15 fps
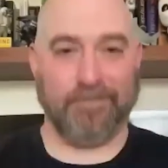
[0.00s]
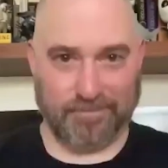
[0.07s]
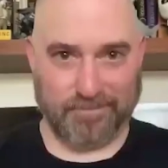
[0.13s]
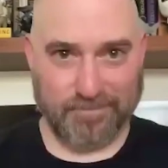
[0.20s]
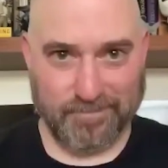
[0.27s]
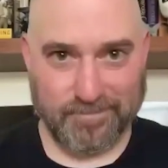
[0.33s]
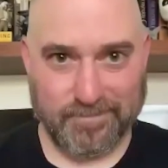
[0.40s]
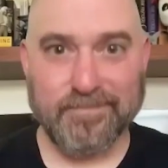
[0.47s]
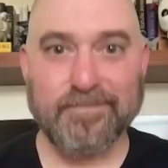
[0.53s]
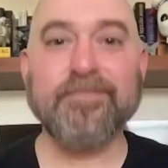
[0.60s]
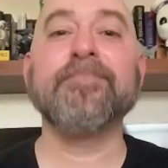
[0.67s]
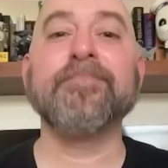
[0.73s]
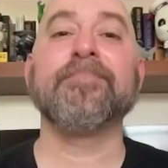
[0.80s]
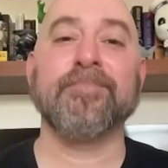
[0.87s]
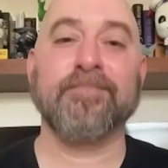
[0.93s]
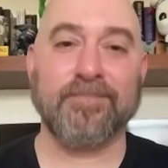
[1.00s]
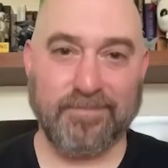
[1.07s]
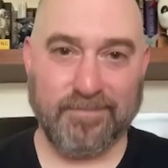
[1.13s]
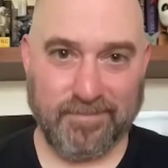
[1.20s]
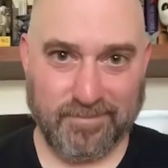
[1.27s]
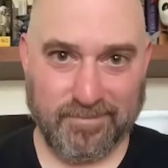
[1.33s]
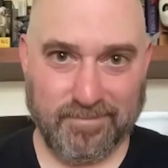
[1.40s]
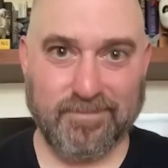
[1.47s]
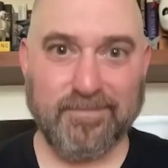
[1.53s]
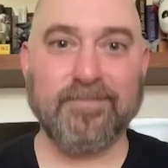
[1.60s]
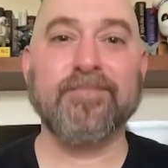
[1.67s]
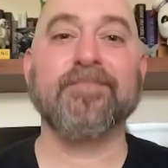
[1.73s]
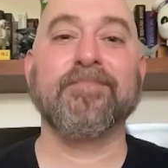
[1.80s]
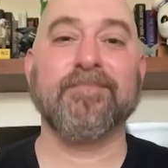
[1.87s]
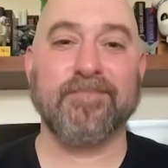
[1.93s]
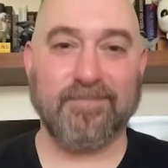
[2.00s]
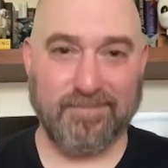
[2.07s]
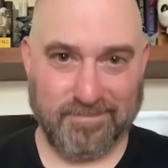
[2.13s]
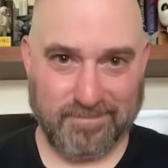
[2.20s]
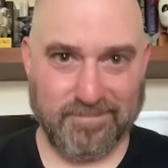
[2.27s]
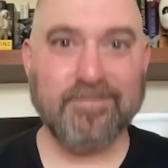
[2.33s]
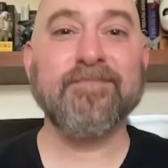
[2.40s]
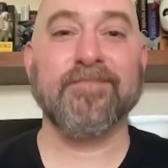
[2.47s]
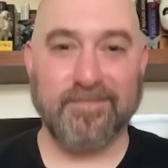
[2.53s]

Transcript: It was called Lair, or it's